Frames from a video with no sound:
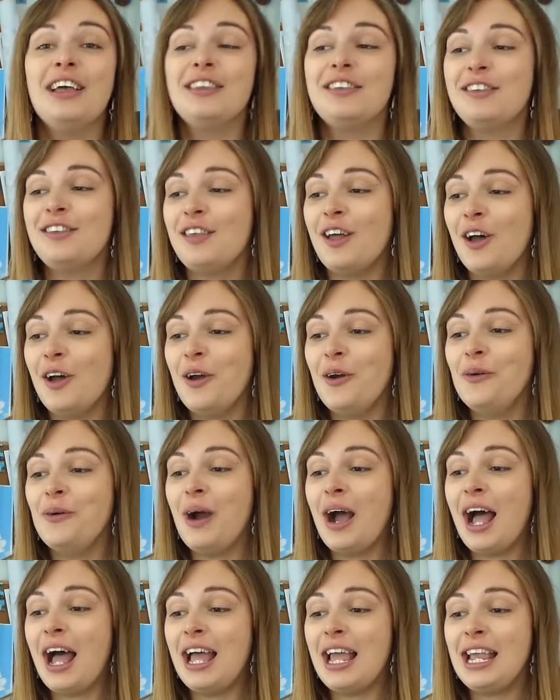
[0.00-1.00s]

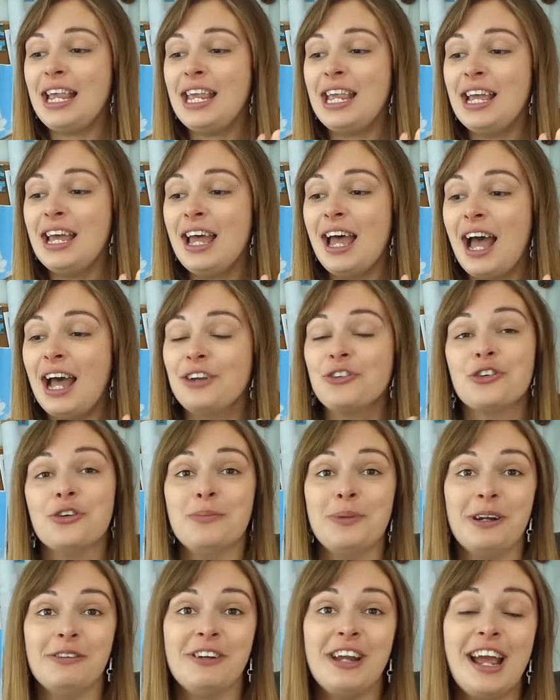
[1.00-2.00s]
So here at Drawn
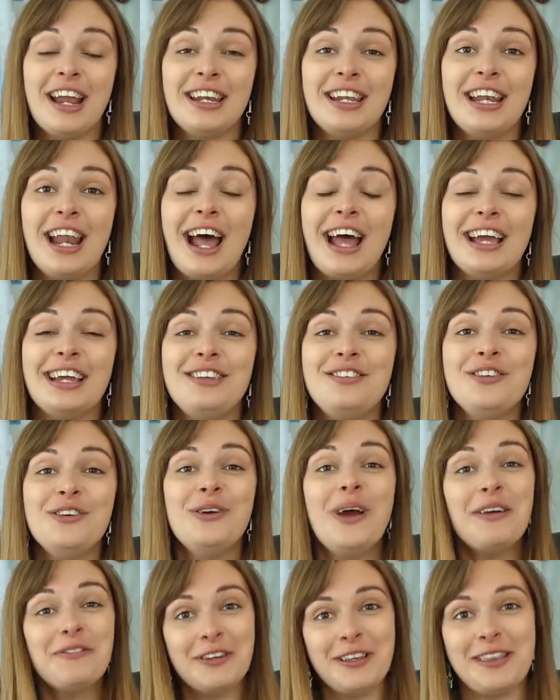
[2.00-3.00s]
by Rhiannon, I do
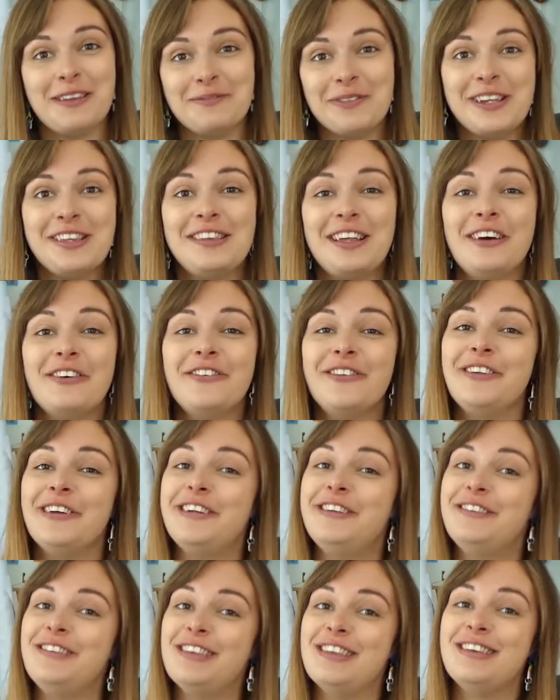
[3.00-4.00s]
everything myself. So I
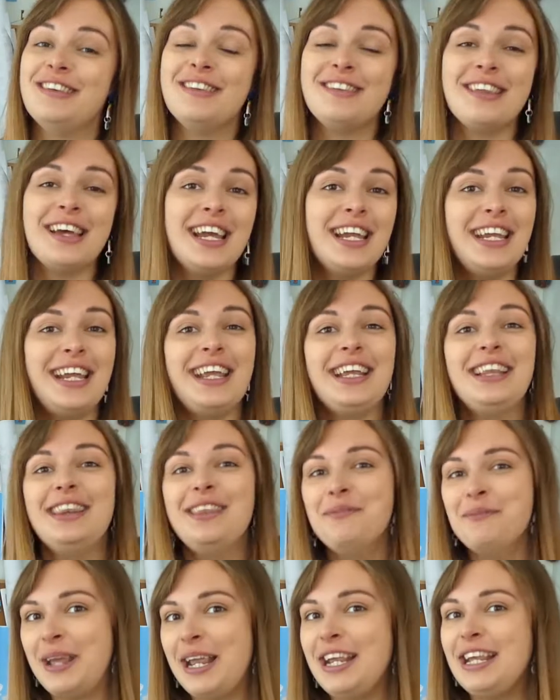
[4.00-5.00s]
do the designing,
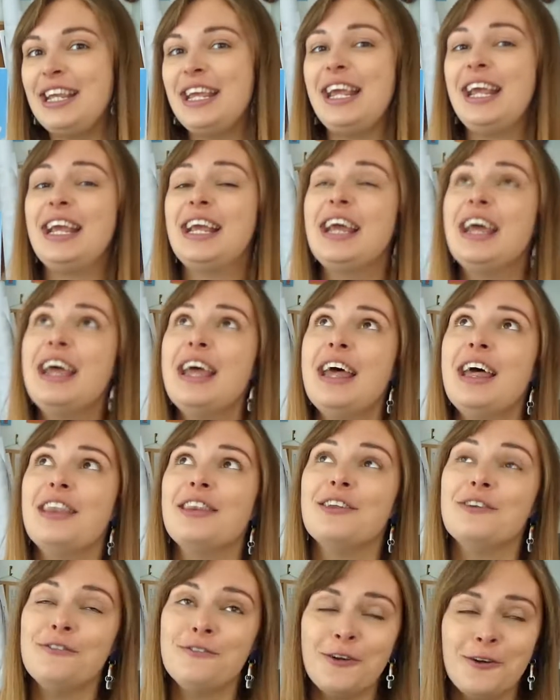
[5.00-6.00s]
the making,
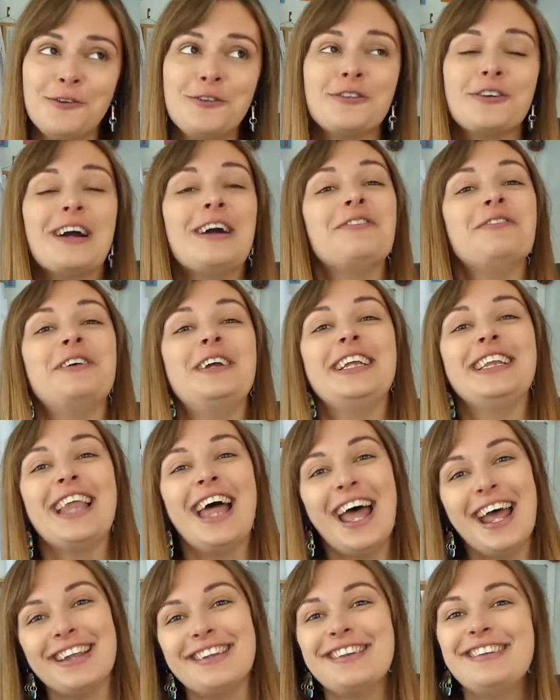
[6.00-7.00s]
the photographing,
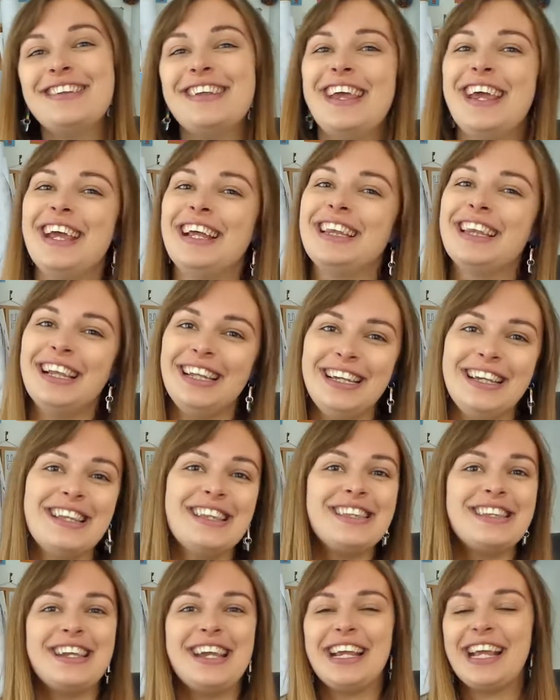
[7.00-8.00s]
the editing, the
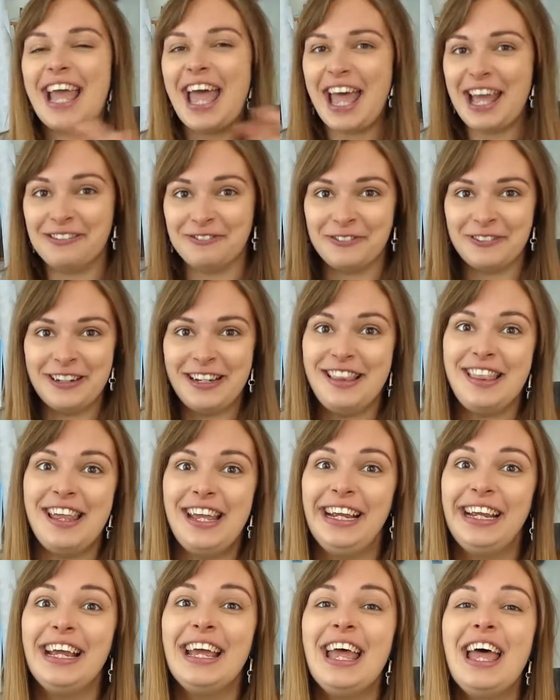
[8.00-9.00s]
listing,
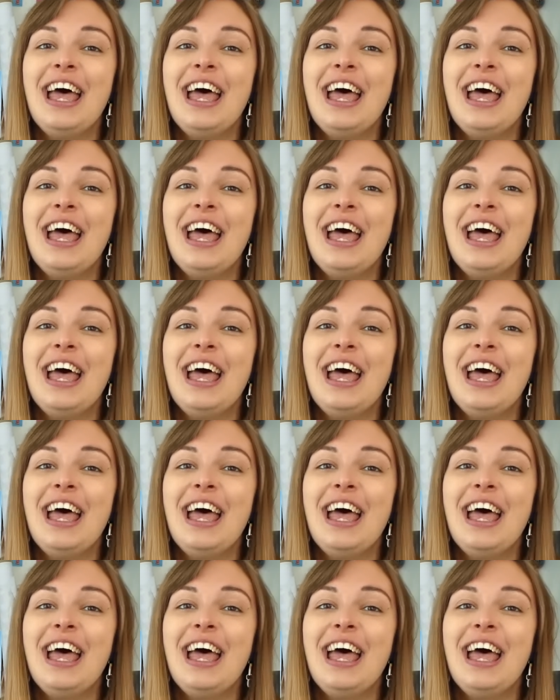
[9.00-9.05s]
everything.